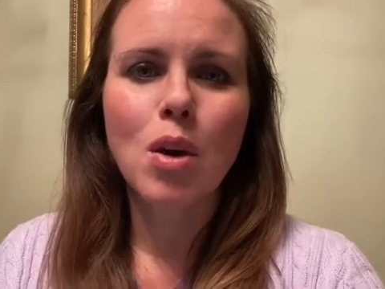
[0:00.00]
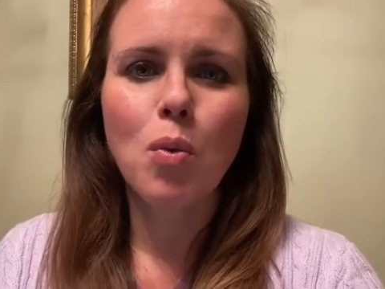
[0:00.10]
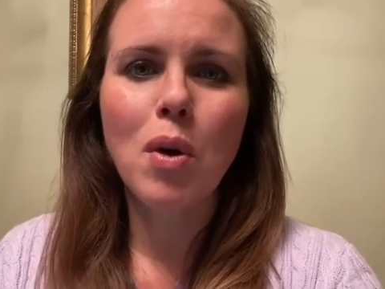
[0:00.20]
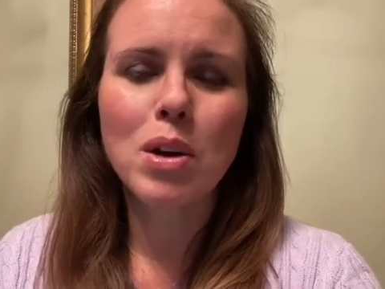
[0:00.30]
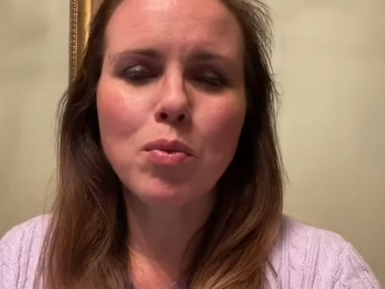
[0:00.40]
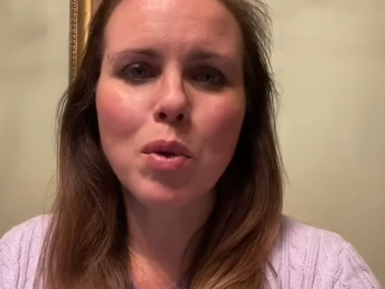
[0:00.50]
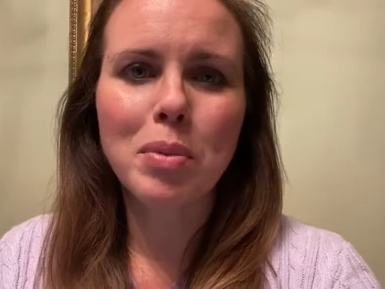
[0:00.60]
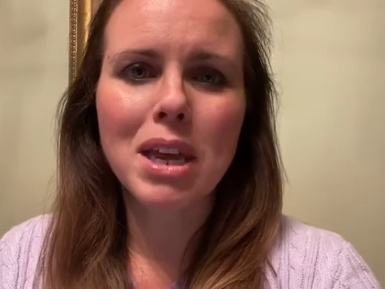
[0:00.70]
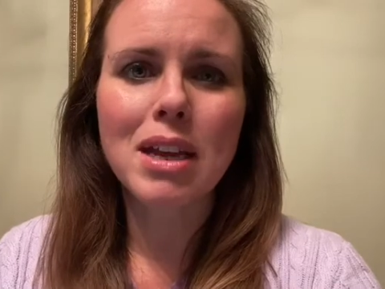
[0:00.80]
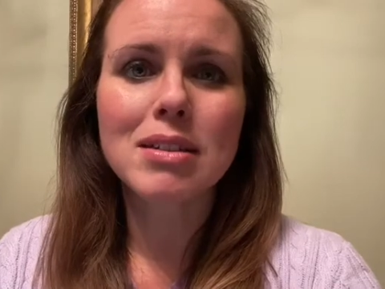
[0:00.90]
One will
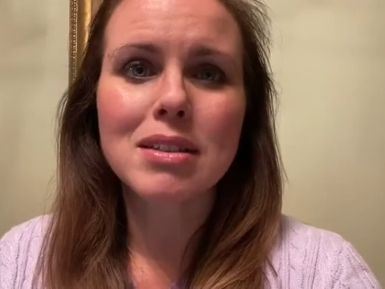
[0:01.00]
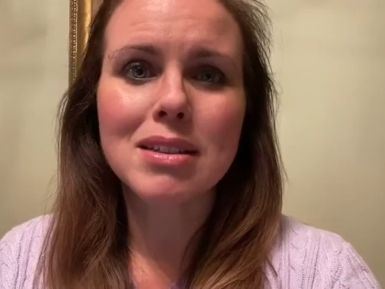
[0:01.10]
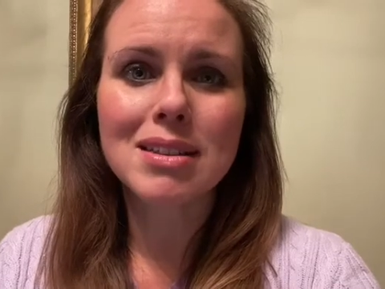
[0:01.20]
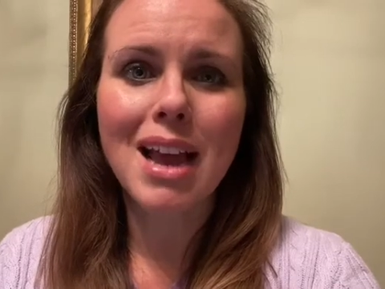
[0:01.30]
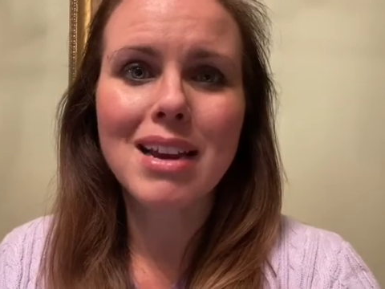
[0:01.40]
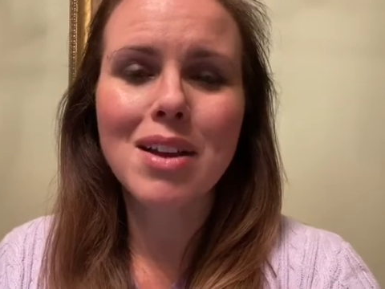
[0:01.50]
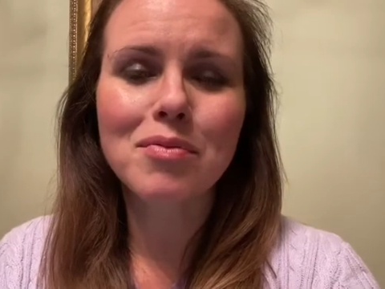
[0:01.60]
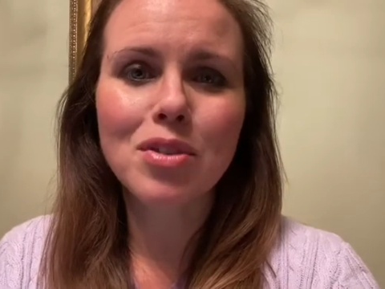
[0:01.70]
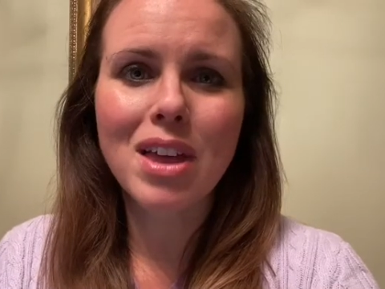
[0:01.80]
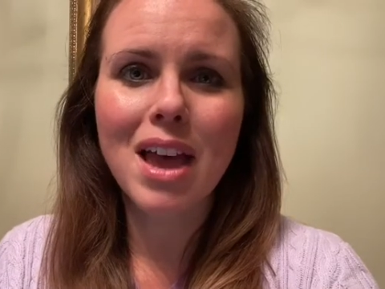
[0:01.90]
be to sign
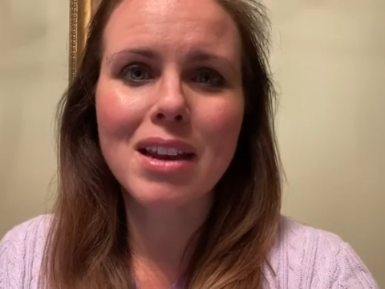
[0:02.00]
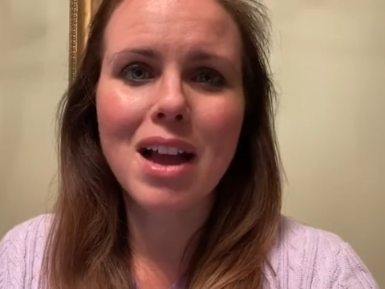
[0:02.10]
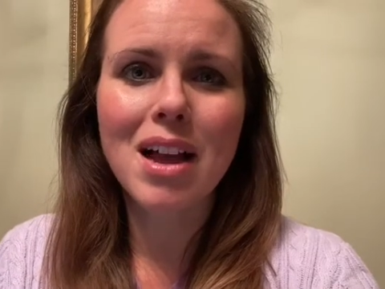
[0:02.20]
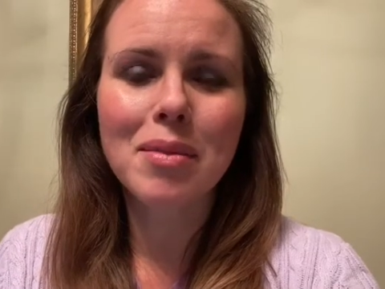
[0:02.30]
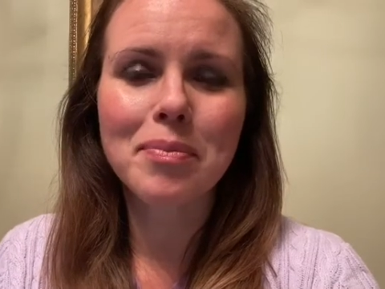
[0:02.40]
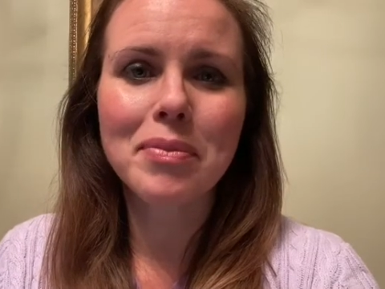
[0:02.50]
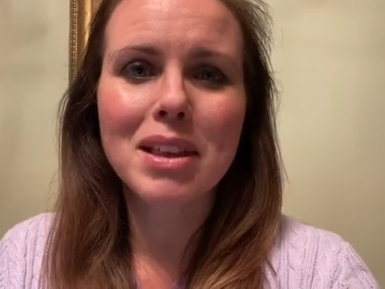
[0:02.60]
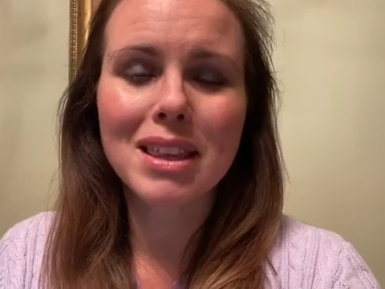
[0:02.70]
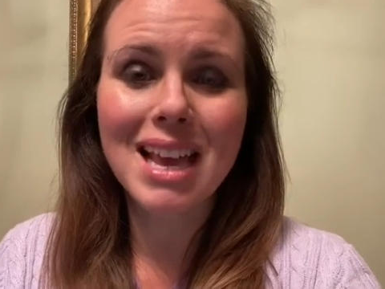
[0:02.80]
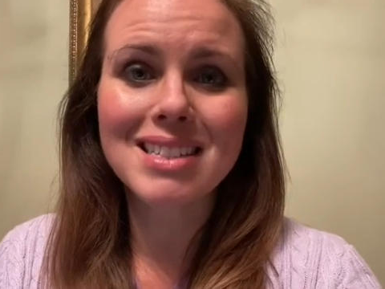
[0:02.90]
up for that um,
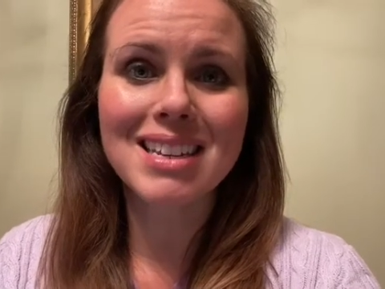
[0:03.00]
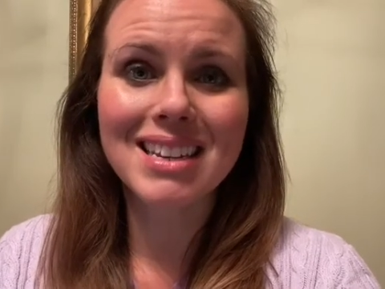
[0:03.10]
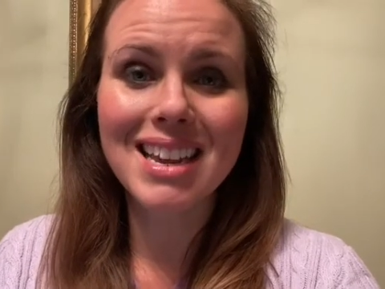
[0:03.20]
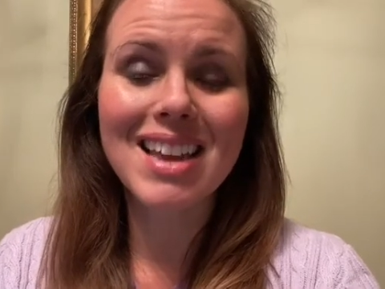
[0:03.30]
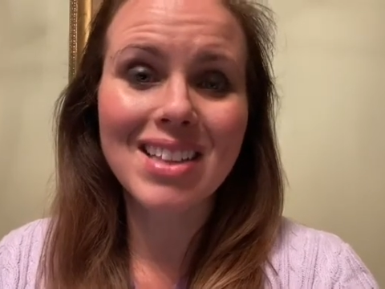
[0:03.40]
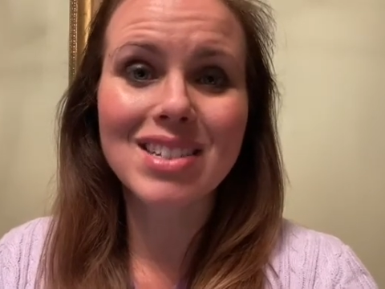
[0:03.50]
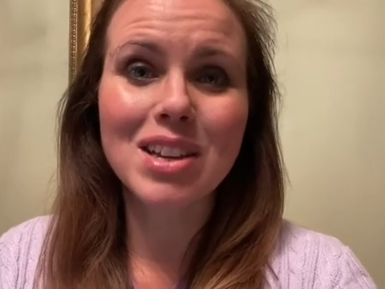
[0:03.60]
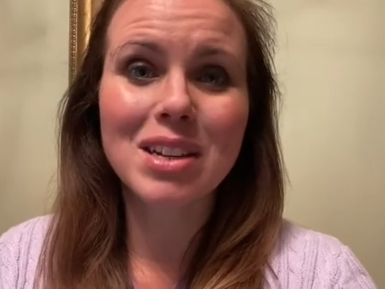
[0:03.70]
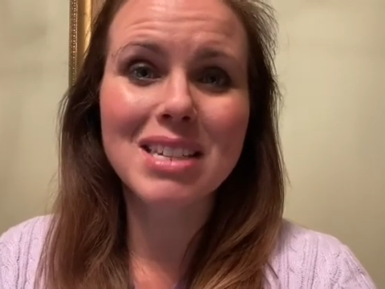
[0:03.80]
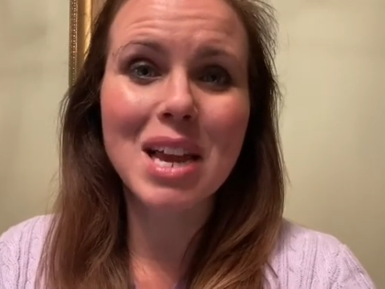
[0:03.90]
lesson, and that's
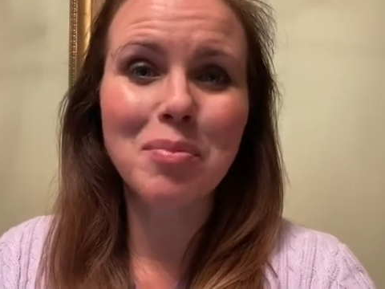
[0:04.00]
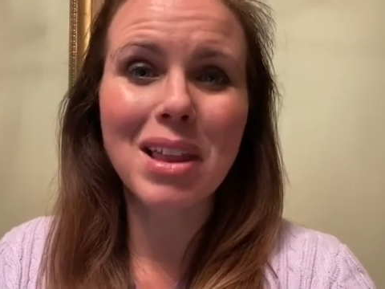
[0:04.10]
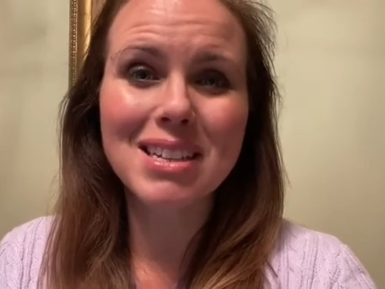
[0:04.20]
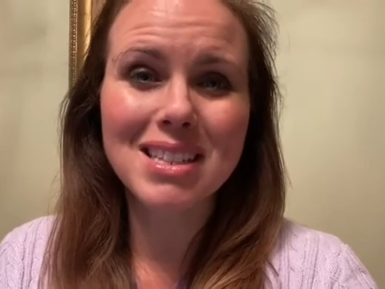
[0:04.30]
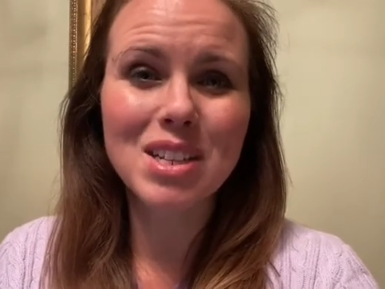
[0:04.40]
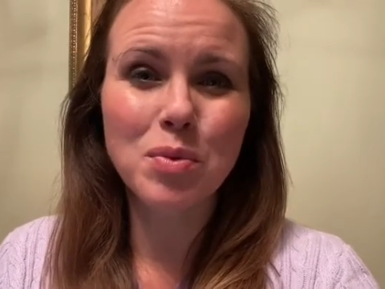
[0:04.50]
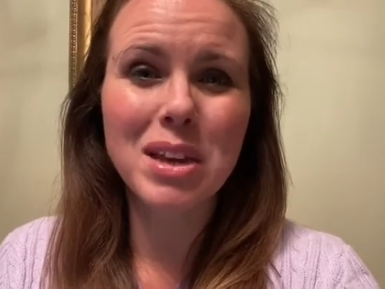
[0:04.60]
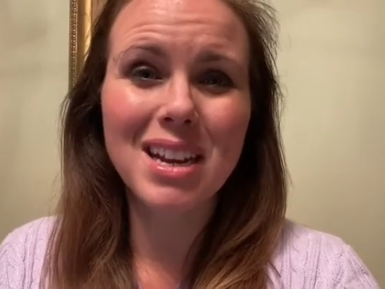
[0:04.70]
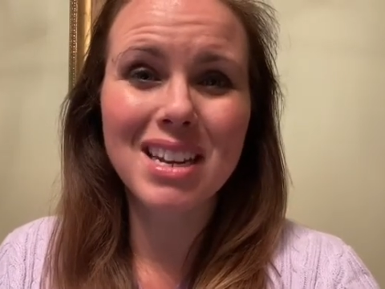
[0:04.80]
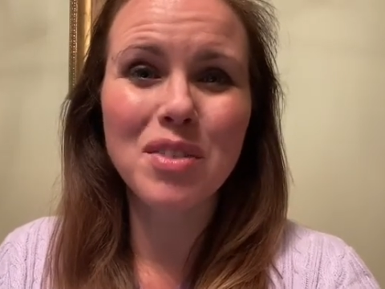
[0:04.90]
gonna take place this
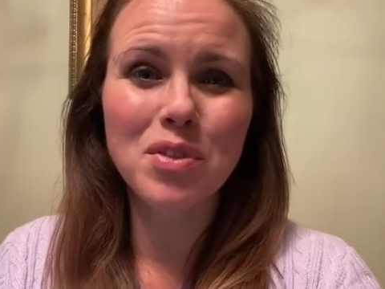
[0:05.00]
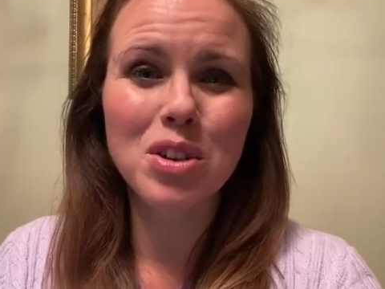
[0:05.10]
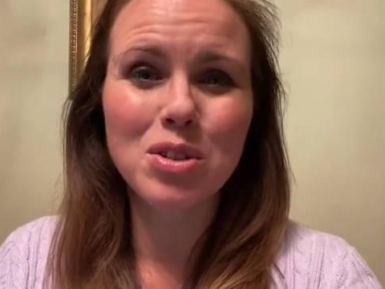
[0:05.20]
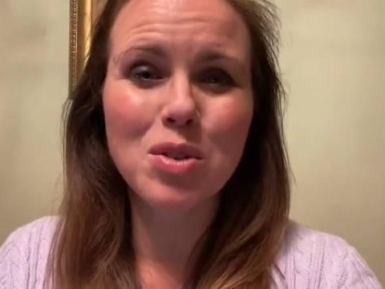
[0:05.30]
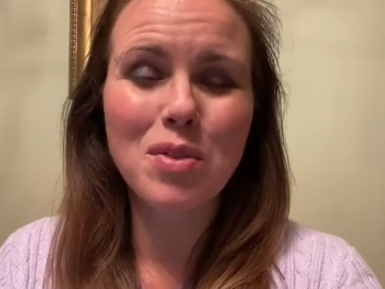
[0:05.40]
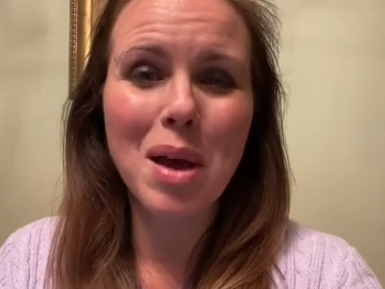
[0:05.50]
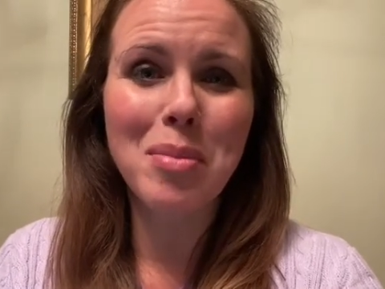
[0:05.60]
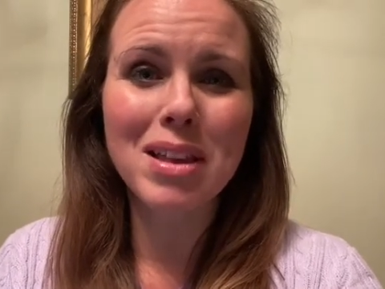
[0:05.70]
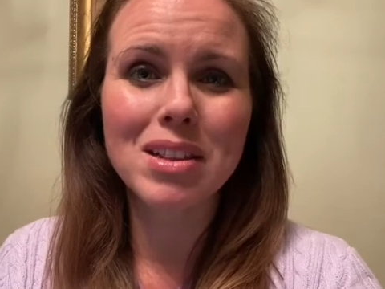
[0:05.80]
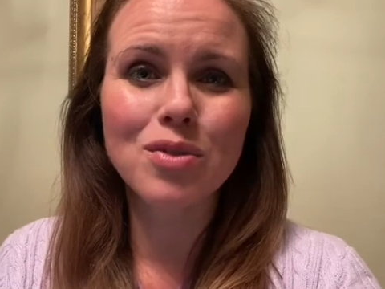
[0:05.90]
week. I need for you to do that
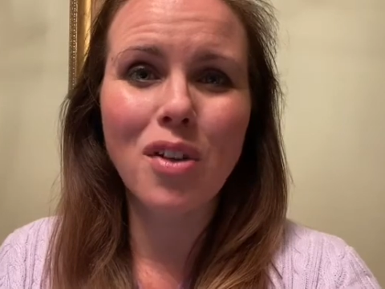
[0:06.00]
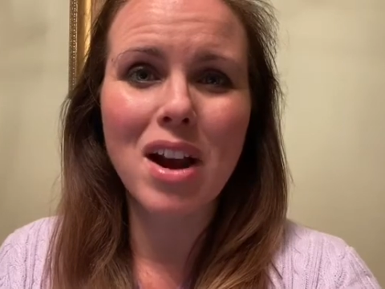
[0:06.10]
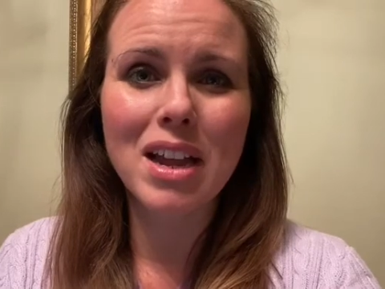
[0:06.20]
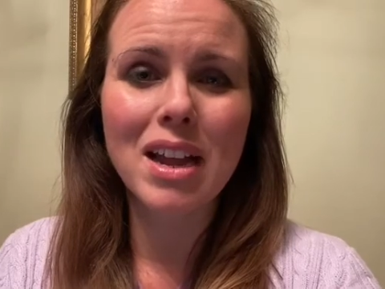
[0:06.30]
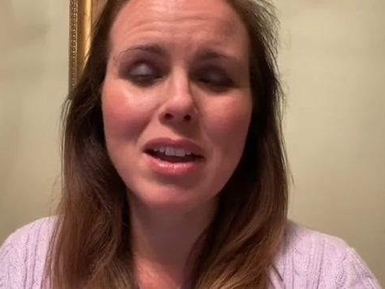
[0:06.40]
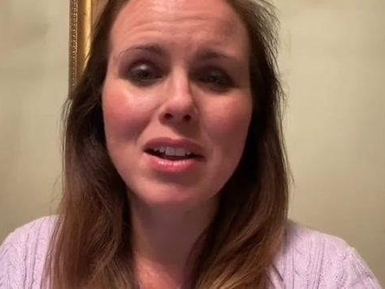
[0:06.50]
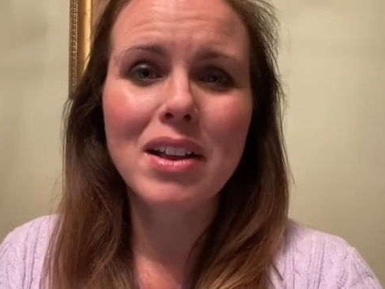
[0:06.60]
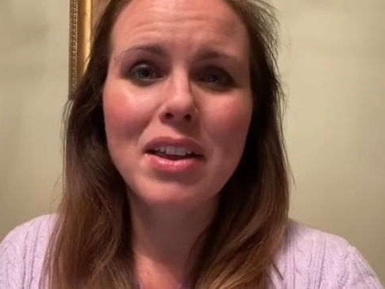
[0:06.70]
by this Friday.